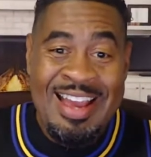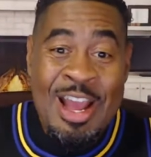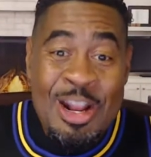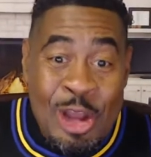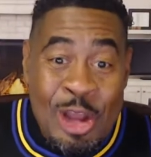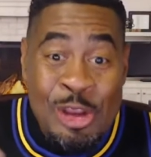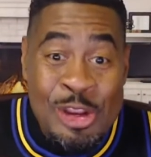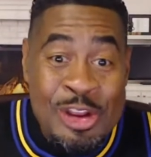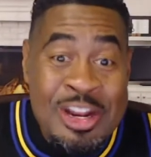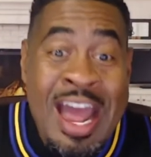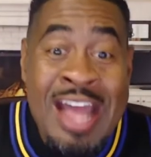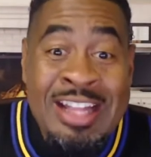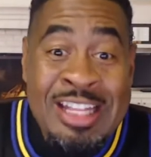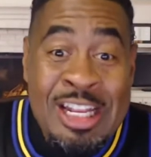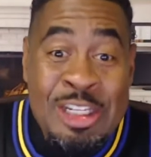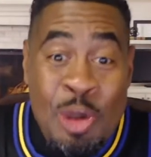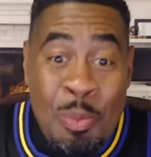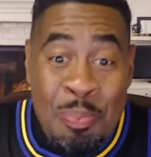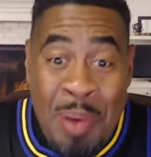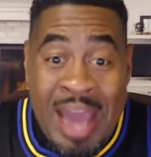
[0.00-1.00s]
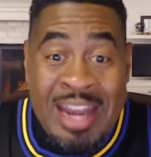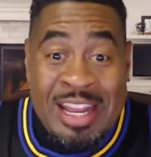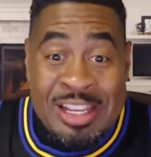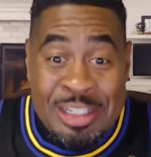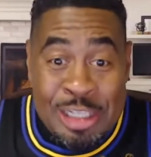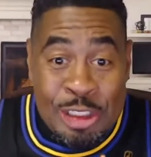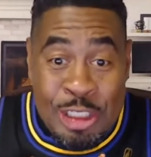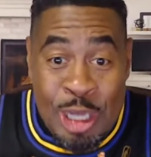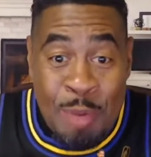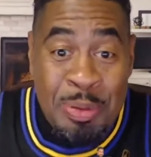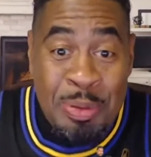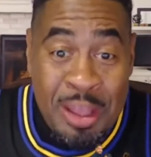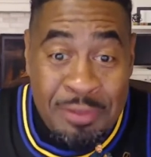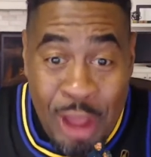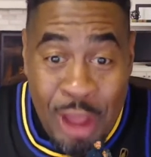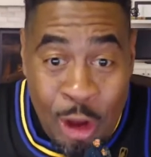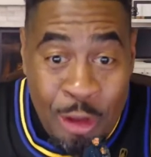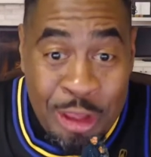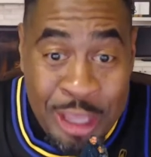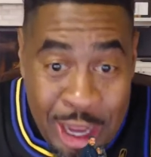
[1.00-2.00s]
Know you not that your body is the temple of
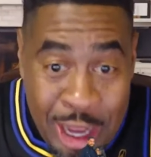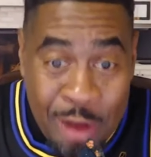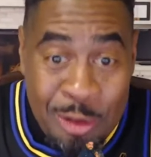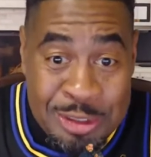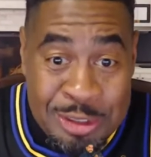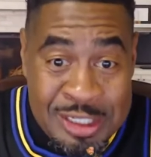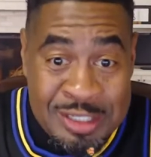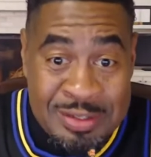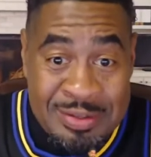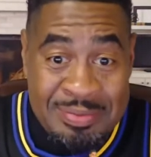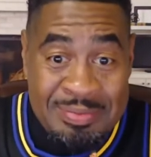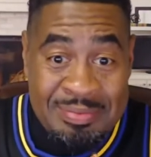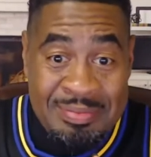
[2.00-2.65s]
the Holy Ghost?